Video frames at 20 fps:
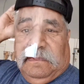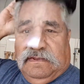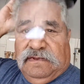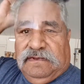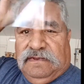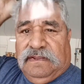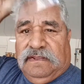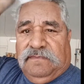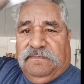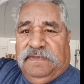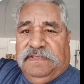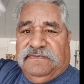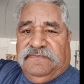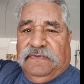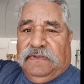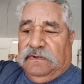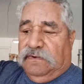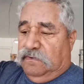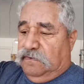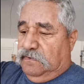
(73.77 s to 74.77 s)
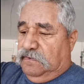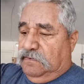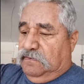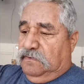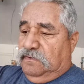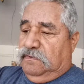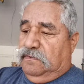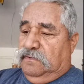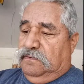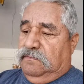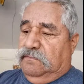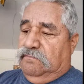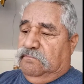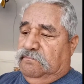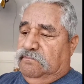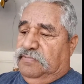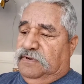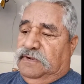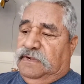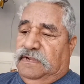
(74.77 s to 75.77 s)
take a piece of Velcro,
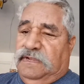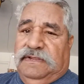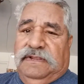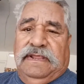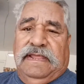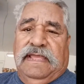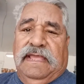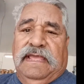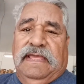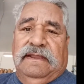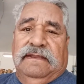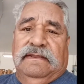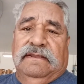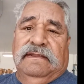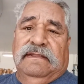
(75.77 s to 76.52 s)
put it on your hat,